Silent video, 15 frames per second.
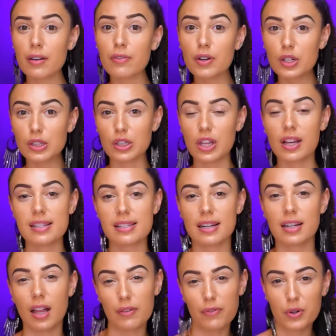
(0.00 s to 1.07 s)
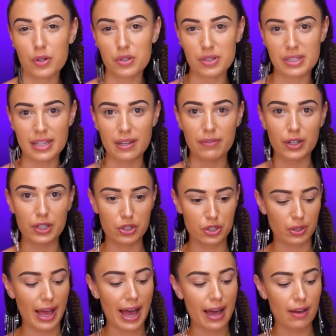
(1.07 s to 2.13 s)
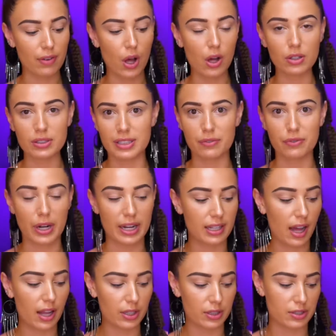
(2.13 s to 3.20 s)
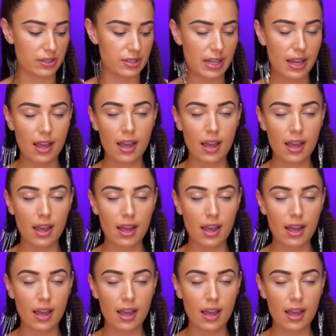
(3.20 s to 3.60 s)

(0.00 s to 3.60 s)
of her looks and a lot of photos you see of her, she'll have all different colors